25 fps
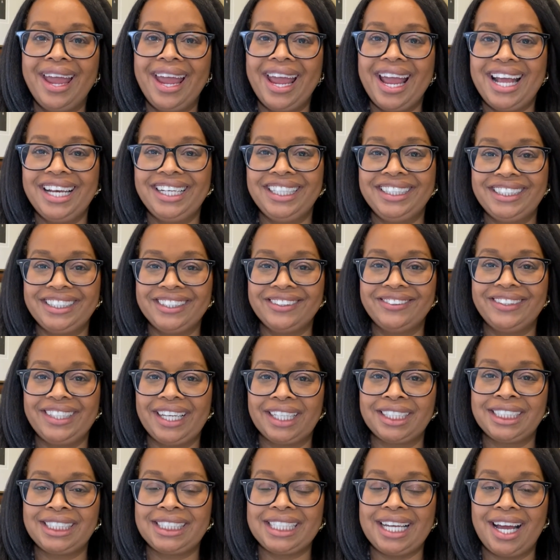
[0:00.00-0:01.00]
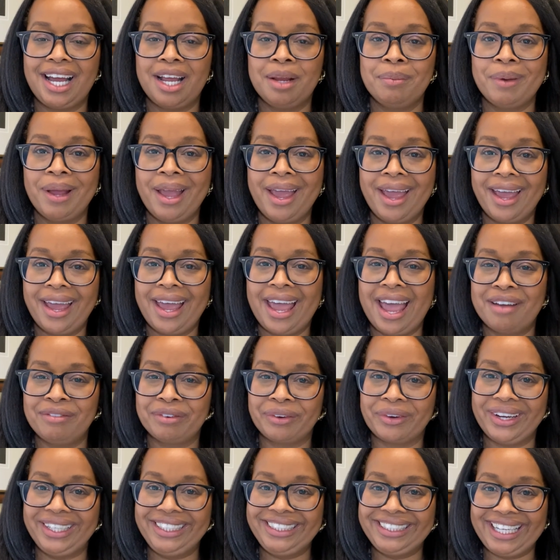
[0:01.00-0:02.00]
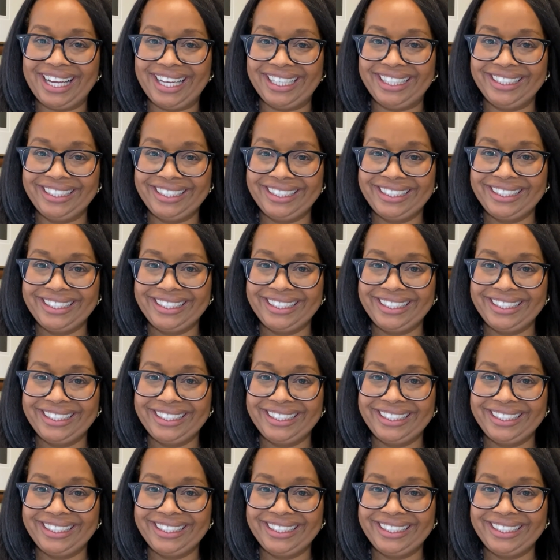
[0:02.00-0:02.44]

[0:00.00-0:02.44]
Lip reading: And until next time, have a great day.